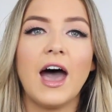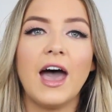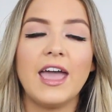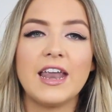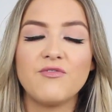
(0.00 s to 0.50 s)

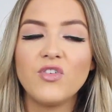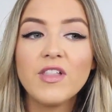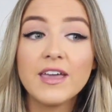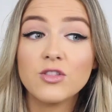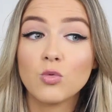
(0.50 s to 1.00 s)
And I
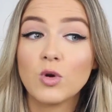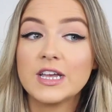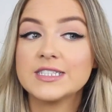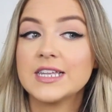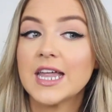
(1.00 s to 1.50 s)
feel like the
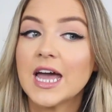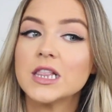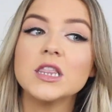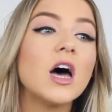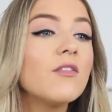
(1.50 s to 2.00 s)
reason
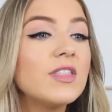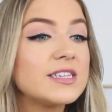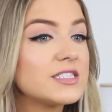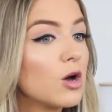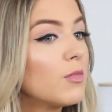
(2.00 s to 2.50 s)
I love
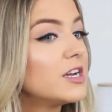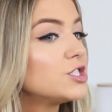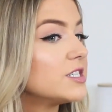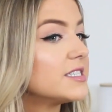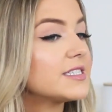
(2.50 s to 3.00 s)
this so
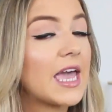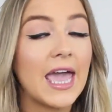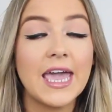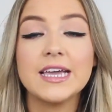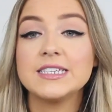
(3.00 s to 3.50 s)
much is
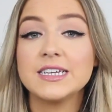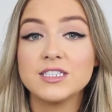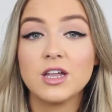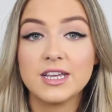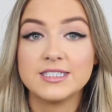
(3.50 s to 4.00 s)
A, it
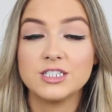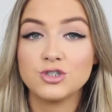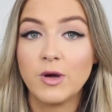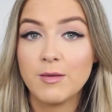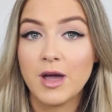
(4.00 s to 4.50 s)
does not
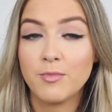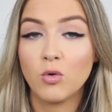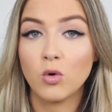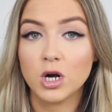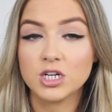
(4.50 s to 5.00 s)
accentuate my
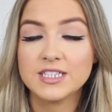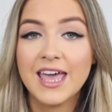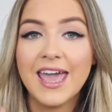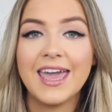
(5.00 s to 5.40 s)
pores.